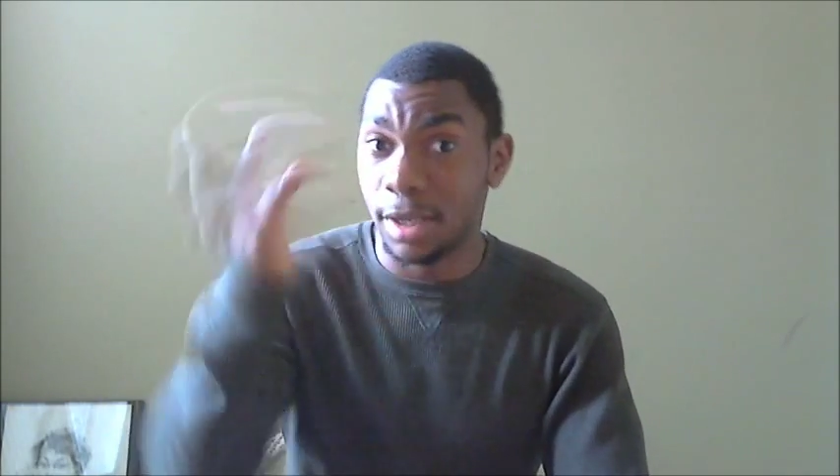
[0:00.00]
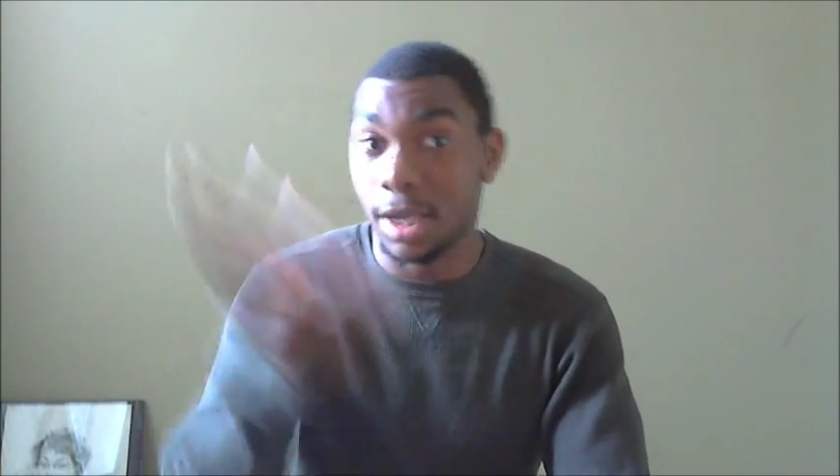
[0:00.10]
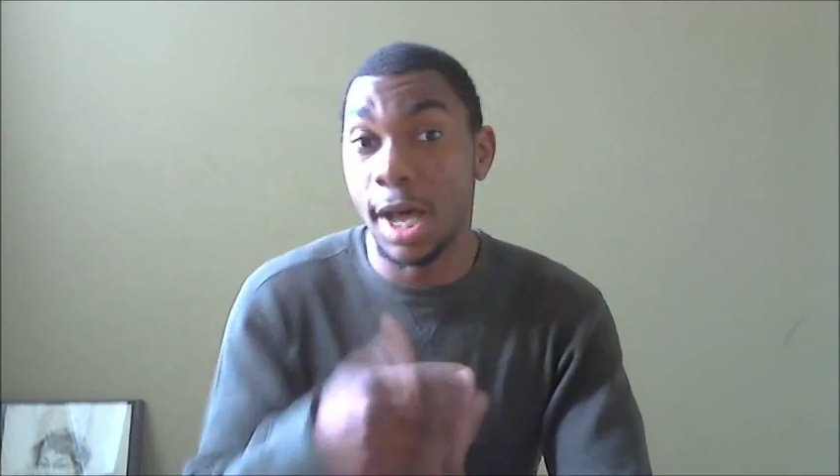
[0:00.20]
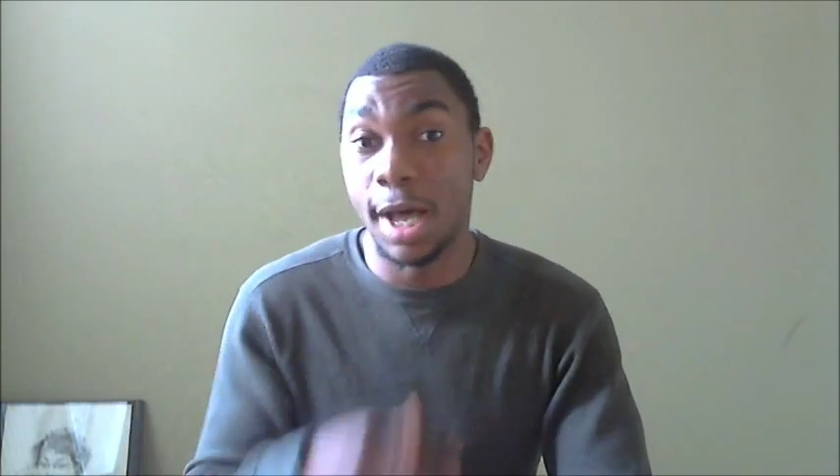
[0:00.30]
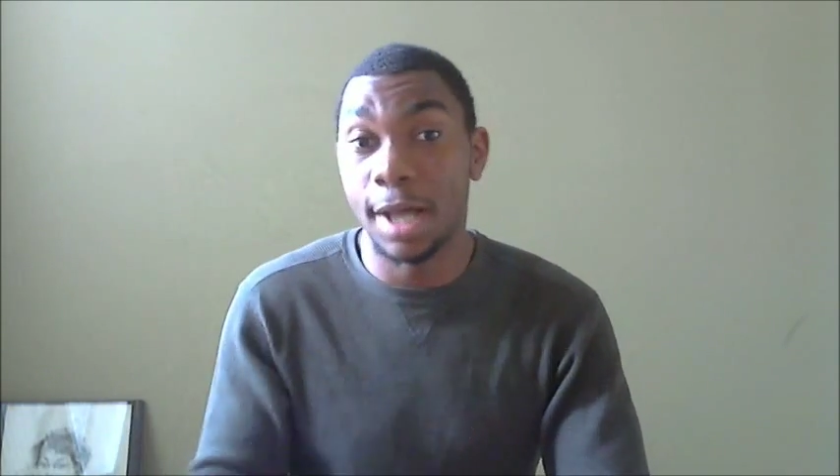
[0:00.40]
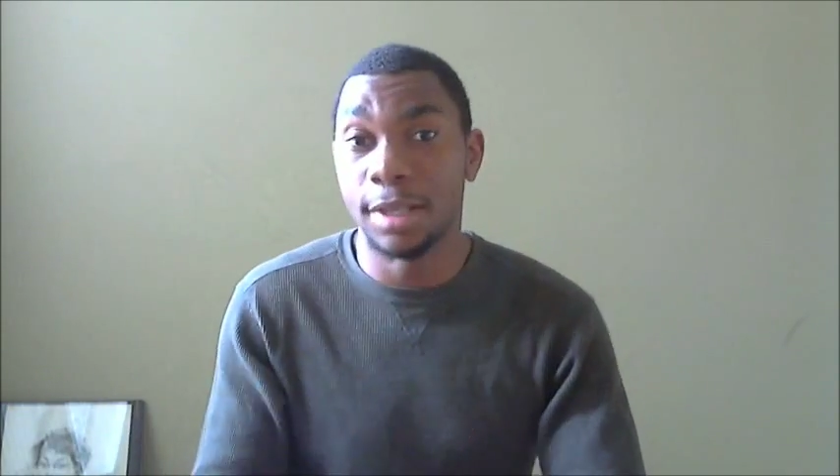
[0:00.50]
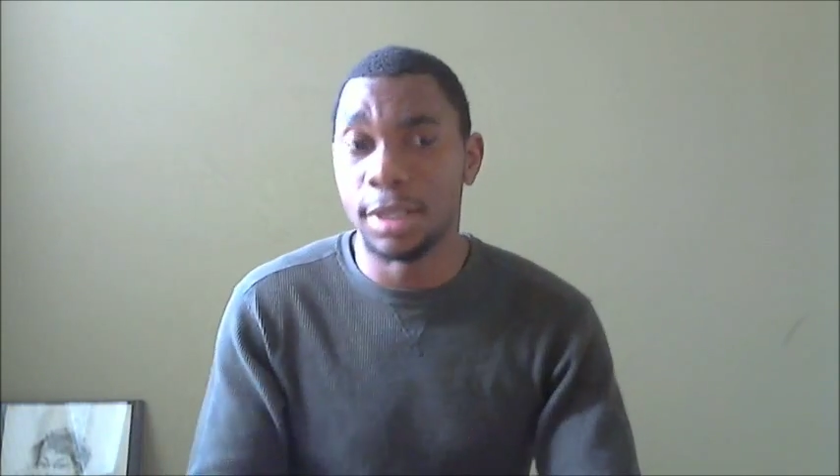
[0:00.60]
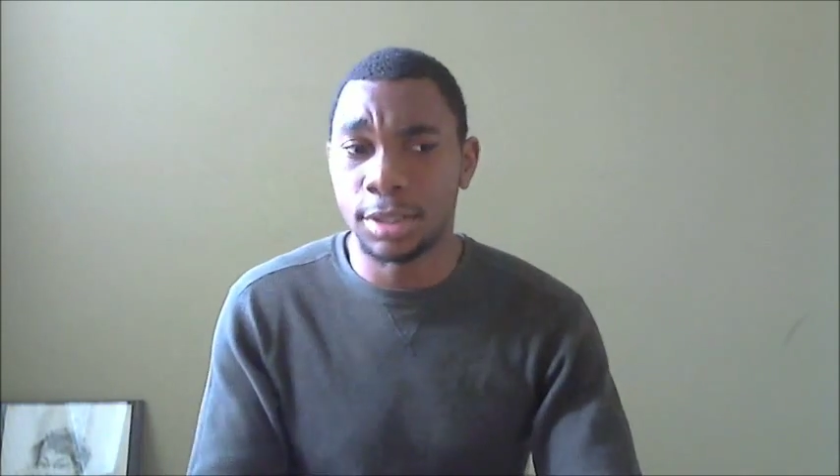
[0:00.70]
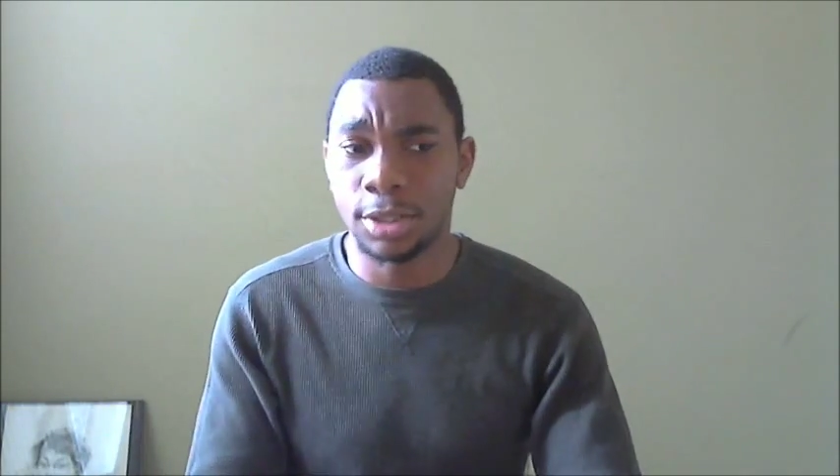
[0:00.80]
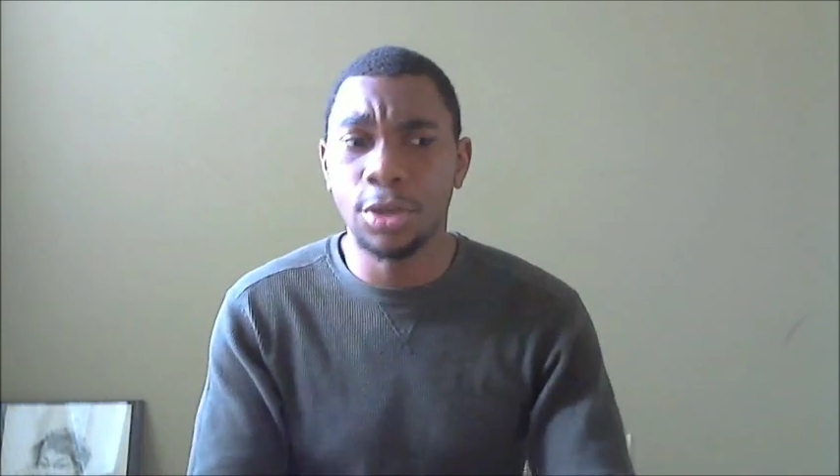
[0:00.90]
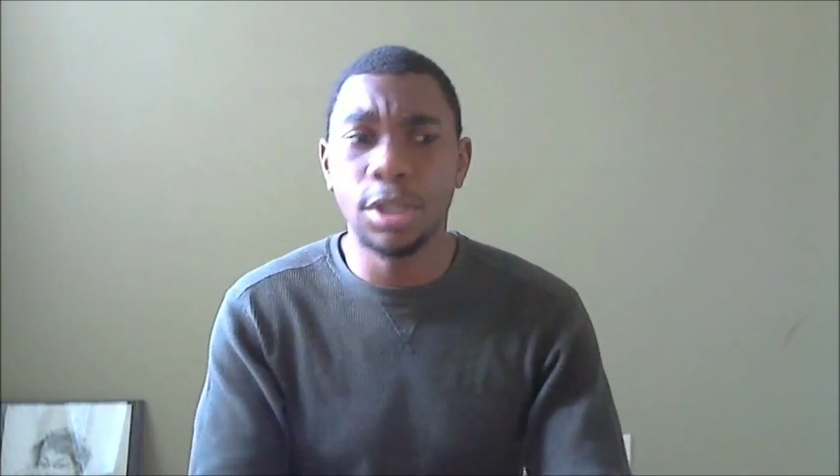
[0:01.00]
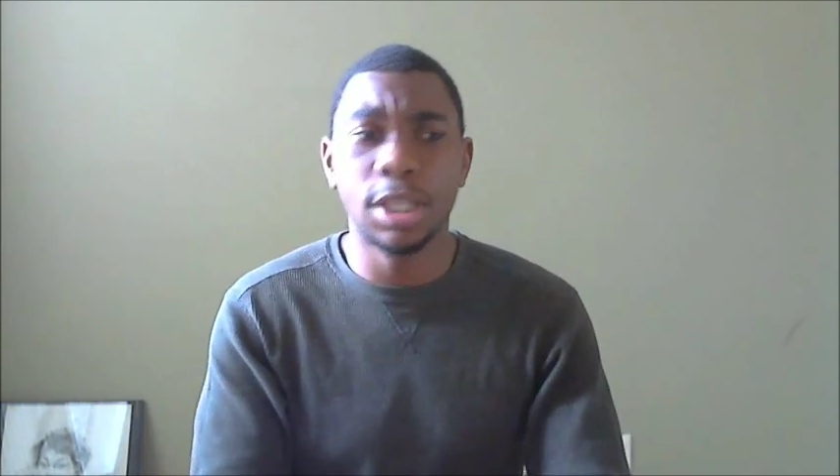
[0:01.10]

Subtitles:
turning